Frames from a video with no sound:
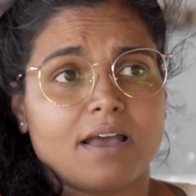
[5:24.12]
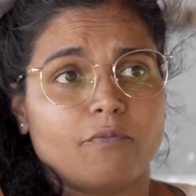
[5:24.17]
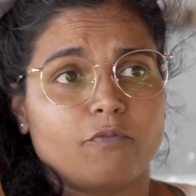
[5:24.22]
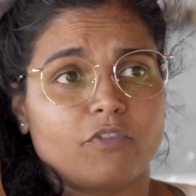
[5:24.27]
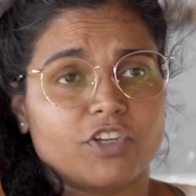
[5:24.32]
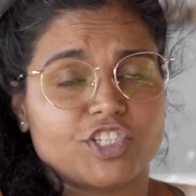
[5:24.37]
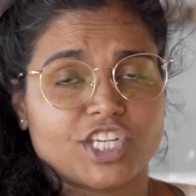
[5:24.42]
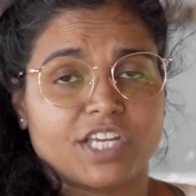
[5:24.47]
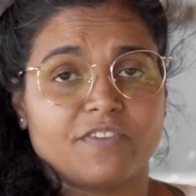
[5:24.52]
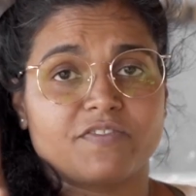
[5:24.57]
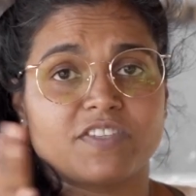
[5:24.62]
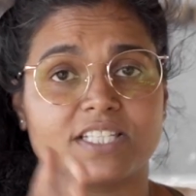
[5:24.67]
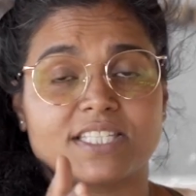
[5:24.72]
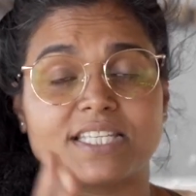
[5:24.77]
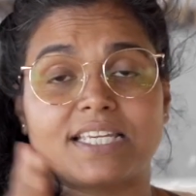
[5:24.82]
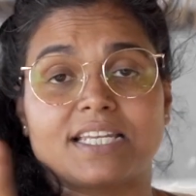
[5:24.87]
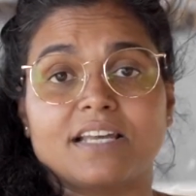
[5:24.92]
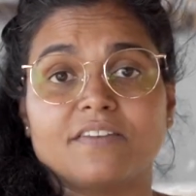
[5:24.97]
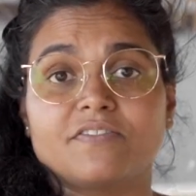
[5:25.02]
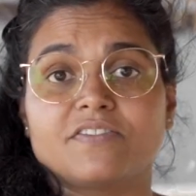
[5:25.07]
which gives us
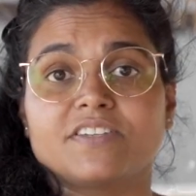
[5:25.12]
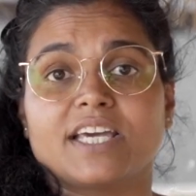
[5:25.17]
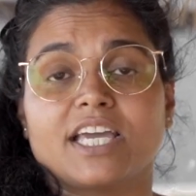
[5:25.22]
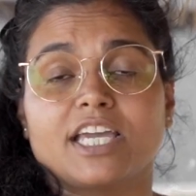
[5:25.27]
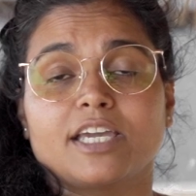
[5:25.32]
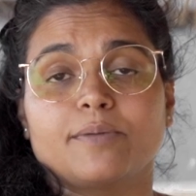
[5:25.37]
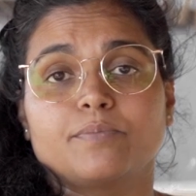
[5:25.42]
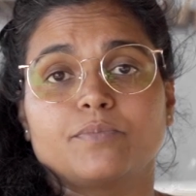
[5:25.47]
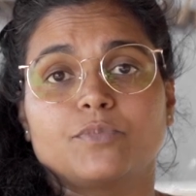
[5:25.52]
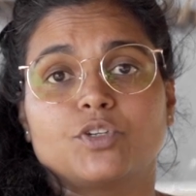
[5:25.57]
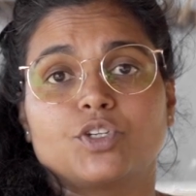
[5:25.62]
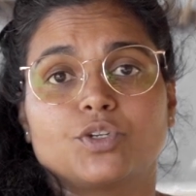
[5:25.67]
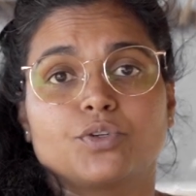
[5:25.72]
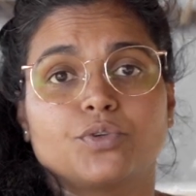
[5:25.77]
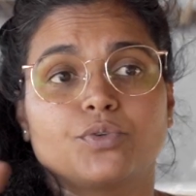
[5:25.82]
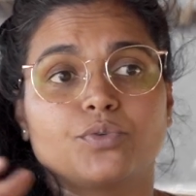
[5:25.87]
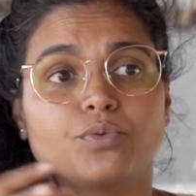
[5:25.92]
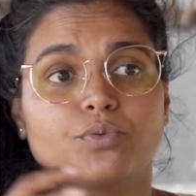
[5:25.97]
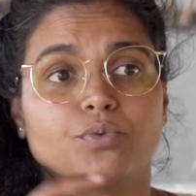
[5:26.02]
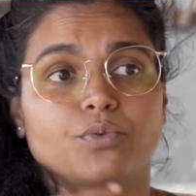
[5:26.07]
enough time
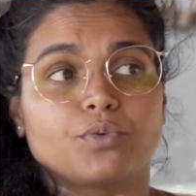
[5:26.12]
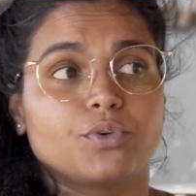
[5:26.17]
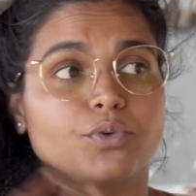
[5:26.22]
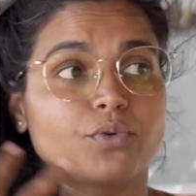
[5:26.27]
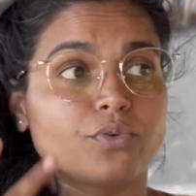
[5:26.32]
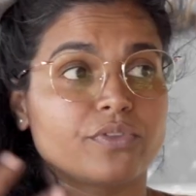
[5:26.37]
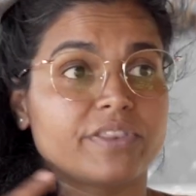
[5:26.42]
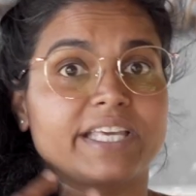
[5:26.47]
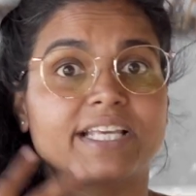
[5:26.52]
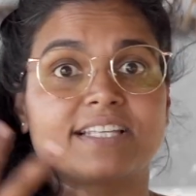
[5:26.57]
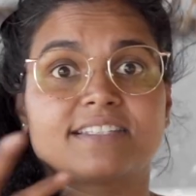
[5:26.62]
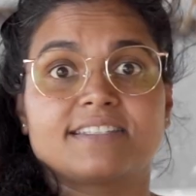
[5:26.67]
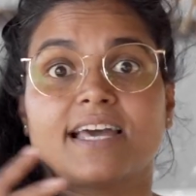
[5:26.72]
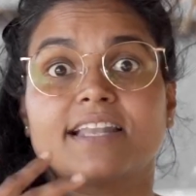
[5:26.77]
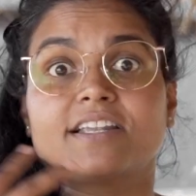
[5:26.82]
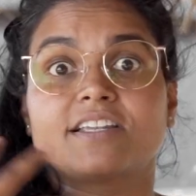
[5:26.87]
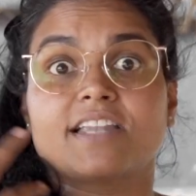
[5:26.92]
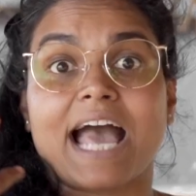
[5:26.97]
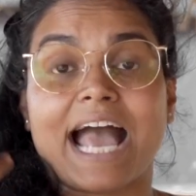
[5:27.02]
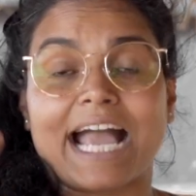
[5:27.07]
to do things
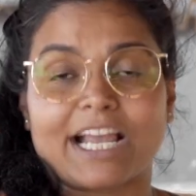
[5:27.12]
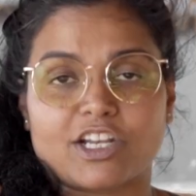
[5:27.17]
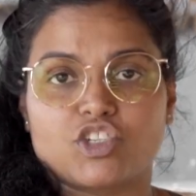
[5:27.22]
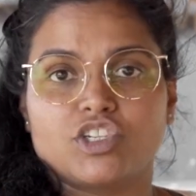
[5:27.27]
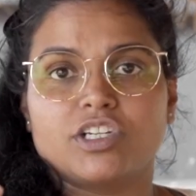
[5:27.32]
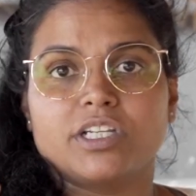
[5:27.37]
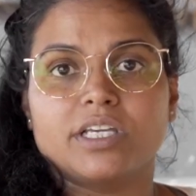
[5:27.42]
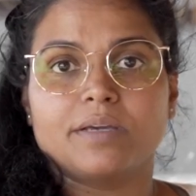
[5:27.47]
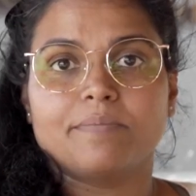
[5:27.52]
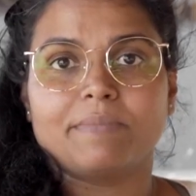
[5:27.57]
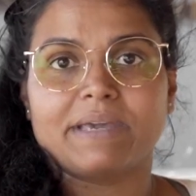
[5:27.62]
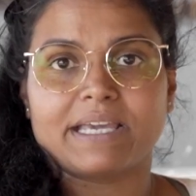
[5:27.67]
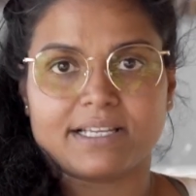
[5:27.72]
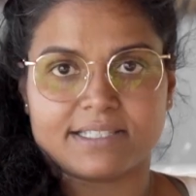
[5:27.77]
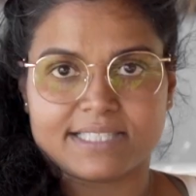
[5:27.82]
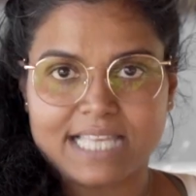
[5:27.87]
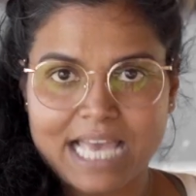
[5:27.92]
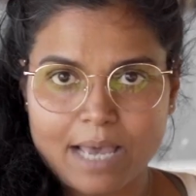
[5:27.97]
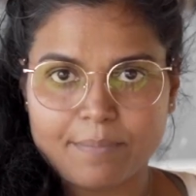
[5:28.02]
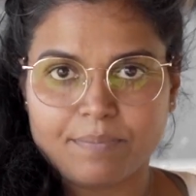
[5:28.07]
that actually make
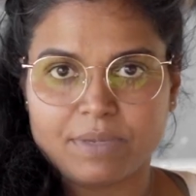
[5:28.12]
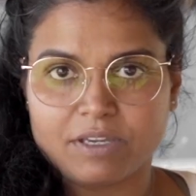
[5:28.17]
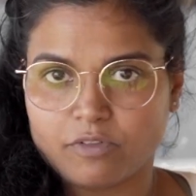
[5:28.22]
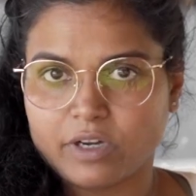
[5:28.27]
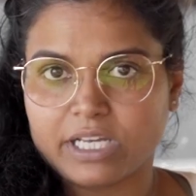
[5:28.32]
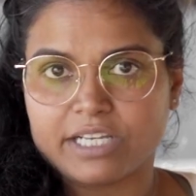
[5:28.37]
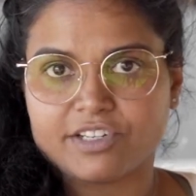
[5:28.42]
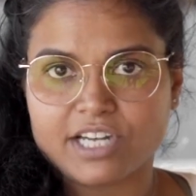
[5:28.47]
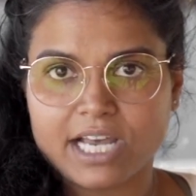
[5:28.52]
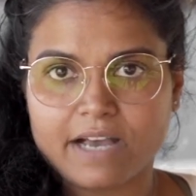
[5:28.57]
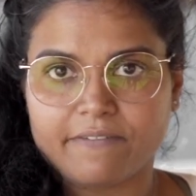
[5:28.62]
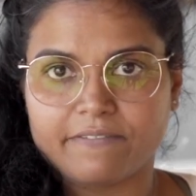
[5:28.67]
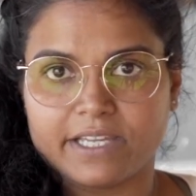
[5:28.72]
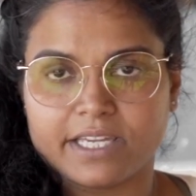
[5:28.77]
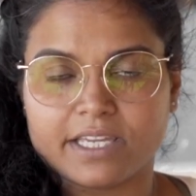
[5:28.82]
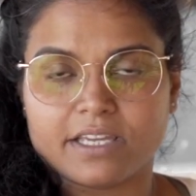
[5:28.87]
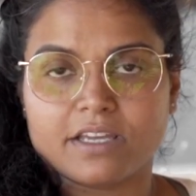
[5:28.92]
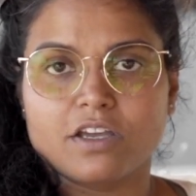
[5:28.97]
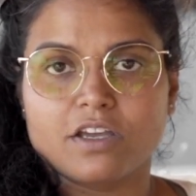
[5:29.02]
us happy while traveling.